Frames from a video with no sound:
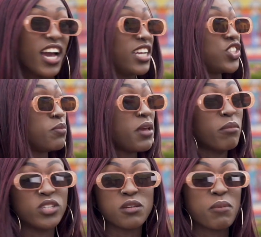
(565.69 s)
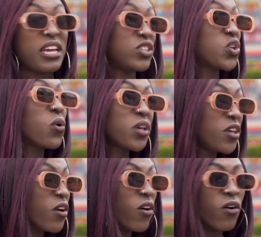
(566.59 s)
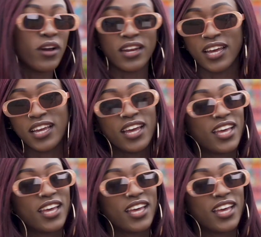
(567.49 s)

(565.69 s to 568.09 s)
it should be able to play in Tokyo and like,